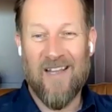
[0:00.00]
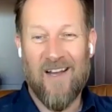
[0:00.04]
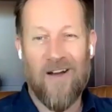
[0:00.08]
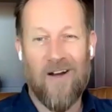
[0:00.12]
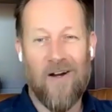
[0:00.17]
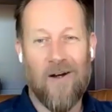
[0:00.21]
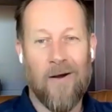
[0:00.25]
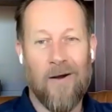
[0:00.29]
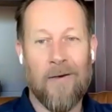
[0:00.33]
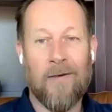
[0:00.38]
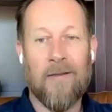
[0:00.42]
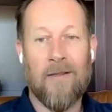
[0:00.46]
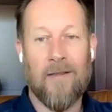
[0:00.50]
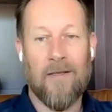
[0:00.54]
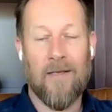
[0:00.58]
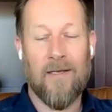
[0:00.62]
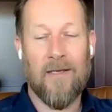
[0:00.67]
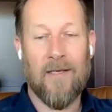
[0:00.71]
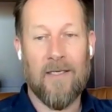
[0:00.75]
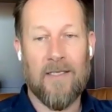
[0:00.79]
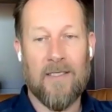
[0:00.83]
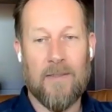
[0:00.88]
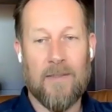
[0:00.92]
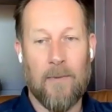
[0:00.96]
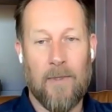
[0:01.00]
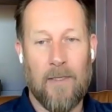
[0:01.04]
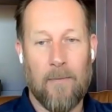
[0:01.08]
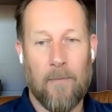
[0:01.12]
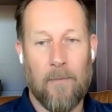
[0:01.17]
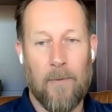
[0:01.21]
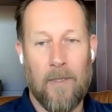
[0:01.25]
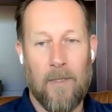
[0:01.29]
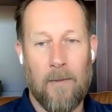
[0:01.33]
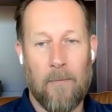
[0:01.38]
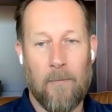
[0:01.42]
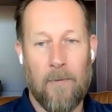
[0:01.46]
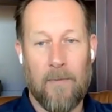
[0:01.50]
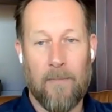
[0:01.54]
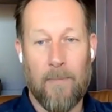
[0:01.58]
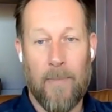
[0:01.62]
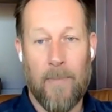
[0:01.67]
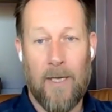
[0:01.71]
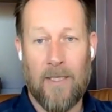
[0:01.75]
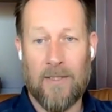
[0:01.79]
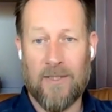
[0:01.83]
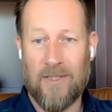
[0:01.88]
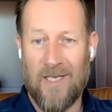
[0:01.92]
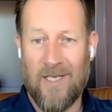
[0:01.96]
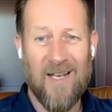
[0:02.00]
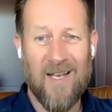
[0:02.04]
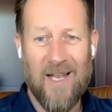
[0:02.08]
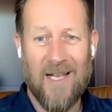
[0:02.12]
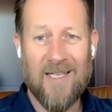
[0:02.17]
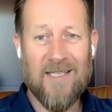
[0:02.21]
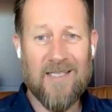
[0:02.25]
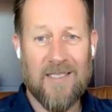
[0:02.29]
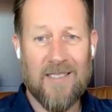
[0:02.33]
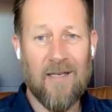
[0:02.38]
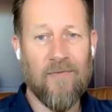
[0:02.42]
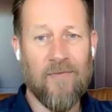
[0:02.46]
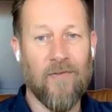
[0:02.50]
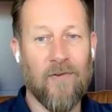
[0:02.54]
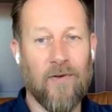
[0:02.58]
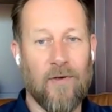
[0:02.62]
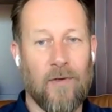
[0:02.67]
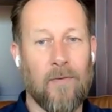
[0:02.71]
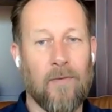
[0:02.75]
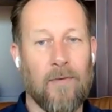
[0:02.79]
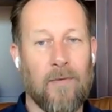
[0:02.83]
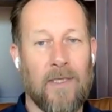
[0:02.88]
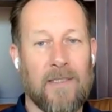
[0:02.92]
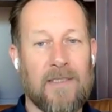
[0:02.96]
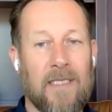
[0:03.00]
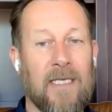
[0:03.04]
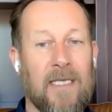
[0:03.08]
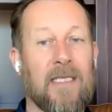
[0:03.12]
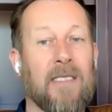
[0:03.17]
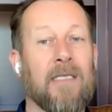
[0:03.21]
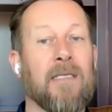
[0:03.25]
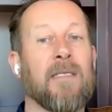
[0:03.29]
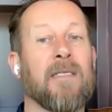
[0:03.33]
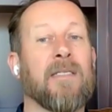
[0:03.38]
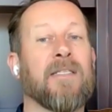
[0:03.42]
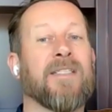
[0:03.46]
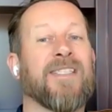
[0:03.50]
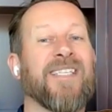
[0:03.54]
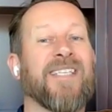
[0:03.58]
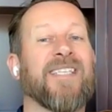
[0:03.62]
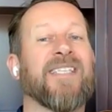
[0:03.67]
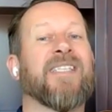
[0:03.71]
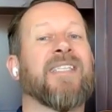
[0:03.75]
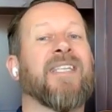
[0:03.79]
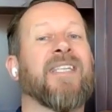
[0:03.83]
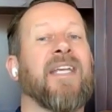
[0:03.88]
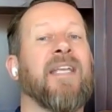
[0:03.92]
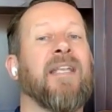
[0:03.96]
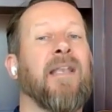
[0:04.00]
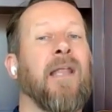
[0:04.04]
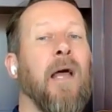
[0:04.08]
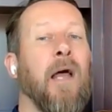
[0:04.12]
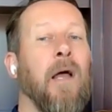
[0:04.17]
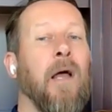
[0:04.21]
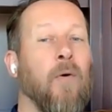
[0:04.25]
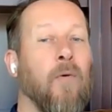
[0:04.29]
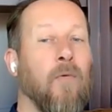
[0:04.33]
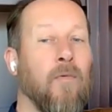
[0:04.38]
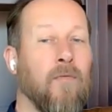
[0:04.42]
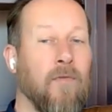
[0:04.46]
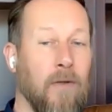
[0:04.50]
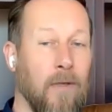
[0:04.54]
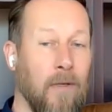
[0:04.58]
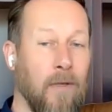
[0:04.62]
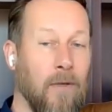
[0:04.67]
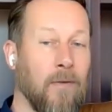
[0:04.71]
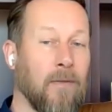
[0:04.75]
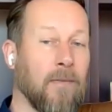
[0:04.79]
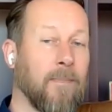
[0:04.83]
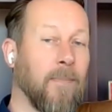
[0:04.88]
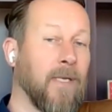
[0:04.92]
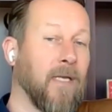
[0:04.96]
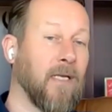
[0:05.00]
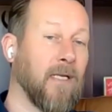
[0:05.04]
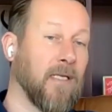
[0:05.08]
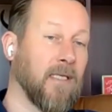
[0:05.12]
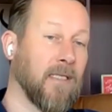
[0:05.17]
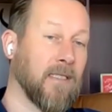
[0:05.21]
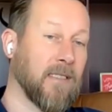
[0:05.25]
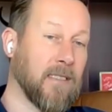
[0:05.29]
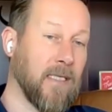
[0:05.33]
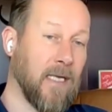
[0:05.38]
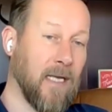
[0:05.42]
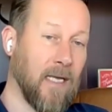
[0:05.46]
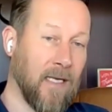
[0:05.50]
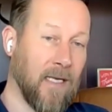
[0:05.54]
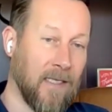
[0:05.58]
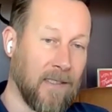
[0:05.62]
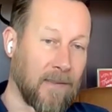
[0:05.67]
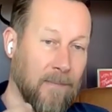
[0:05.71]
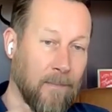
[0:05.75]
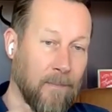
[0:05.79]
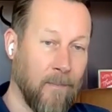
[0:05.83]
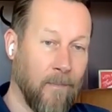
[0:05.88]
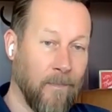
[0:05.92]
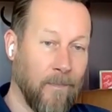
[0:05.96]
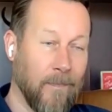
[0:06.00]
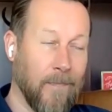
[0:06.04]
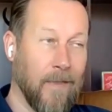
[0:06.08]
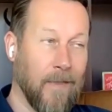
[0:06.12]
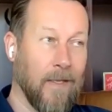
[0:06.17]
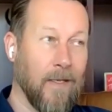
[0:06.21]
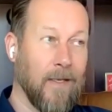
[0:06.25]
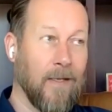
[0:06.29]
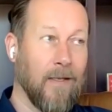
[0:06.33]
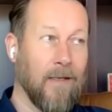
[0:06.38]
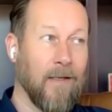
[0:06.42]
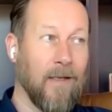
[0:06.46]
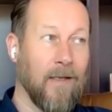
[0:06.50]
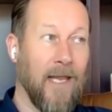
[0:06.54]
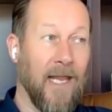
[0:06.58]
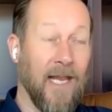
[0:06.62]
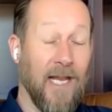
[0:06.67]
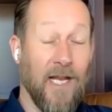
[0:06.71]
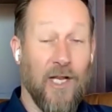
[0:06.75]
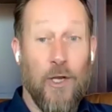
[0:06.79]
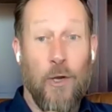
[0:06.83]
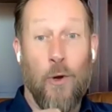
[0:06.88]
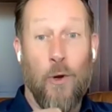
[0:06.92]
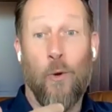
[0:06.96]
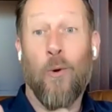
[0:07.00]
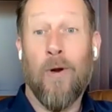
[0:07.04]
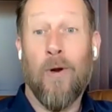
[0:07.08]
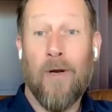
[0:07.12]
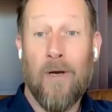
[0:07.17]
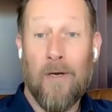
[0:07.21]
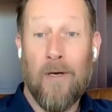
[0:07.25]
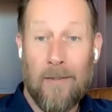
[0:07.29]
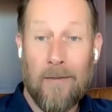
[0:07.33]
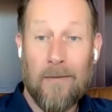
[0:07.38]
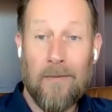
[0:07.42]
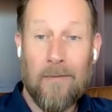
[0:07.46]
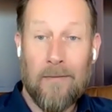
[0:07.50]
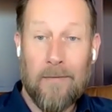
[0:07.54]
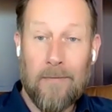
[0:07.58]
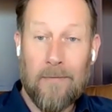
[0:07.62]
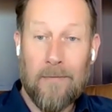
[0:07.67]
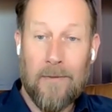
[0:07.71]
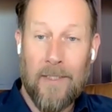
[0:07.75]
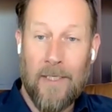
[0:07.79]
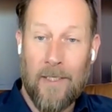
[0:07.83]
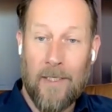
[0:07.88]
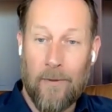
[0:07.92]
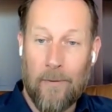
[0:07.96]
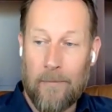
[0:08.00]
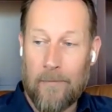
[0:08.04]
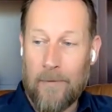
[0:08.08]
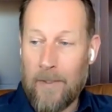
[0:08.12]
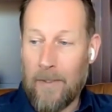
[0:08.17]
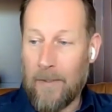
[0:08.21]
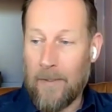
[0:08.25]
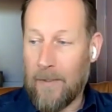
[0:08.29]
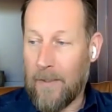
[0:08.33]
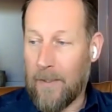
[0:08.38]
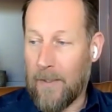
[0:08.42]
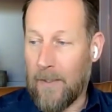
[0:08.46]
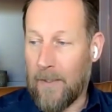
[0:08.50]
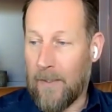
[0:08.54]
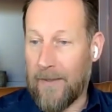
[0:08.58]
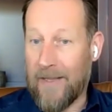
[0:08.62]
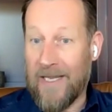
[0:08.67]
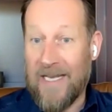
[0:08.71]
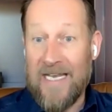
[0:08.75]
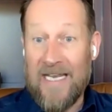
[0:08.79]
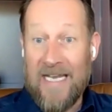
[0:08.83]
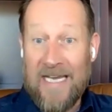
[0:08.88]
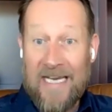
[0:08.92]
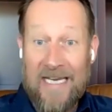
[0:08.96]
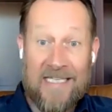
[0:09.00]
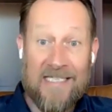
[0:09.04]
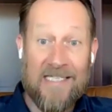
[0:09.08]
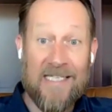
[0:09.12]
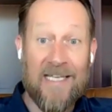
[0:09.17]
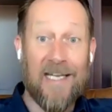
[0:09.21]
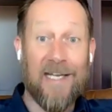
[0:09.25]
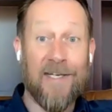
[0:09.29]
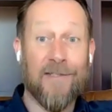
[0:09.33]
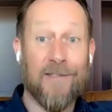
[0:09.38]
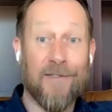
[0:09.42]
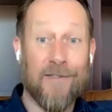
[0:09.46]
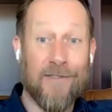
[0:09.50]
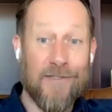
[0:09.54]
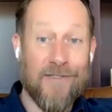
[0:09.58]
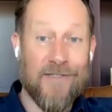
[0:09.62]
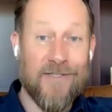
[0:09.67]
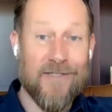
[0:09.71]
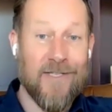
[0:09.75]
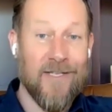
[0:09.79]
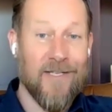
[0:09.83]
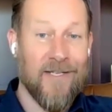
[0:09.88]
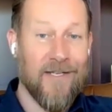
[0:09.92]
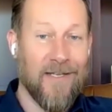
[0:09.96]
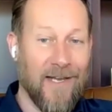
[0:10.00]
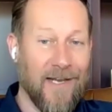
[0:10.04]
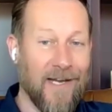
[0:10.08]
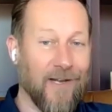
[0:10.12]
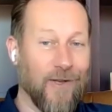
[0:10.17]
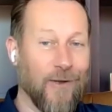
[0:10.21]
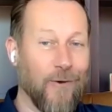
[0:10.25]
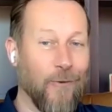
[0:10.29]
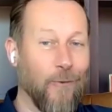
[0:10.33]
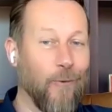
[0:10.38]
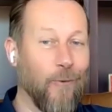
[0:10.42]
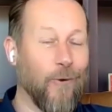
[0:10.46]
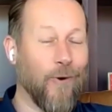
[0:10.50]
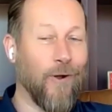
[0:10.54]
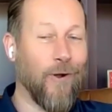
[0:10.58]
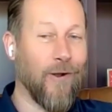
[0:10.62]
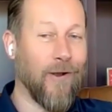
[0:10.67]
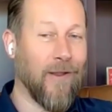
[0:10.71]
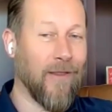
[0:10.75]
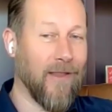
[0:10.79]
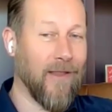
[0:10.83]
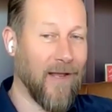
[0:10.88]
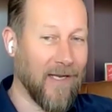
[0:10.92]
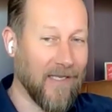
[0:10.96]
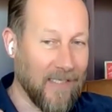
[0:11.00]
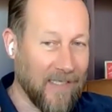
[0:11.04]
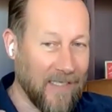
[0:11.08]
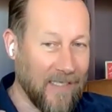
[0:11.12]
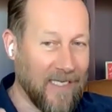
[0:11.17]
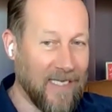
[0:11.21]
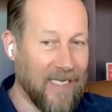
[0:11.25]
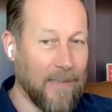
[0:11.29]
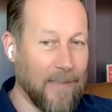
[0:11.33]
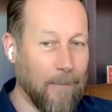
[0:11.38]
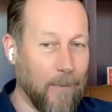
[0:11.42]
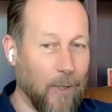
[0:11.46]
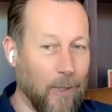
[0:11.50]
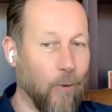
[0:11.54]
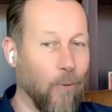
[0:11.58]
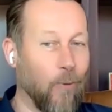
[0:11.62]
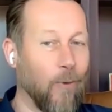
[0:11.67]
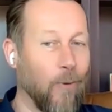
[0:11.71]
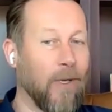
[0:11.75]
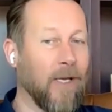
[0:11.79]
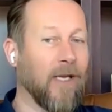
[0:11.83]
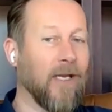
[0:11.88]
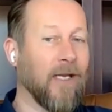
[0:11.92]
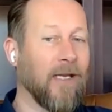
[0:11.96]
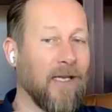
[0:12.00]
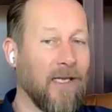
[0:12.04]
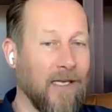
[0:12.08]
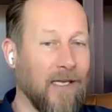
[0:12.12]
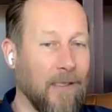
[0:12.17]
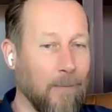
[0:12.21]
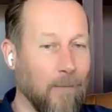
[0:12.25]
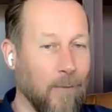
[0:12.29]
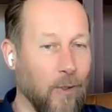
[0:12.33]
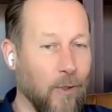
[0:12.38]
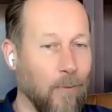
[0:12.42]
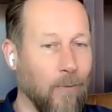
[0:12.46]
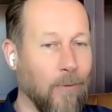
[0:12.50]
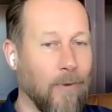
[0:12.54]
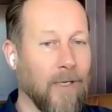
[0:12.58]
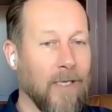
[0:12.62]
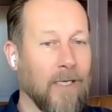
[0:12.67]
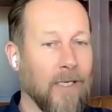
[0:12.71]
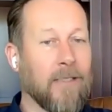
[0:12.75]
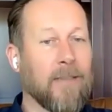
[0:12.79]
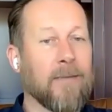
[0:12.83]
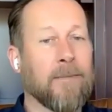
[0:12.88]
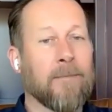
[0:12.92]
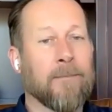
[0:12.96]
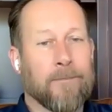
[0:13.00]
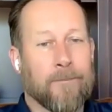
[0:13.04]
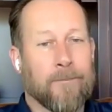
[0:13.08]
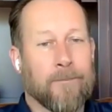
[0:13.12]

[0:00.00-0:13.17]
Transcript: the hard things with passion, and that's difficult. Like sustain that over a long period of time, ignore, the naysayers, ignore all of that, and keep going and keep going.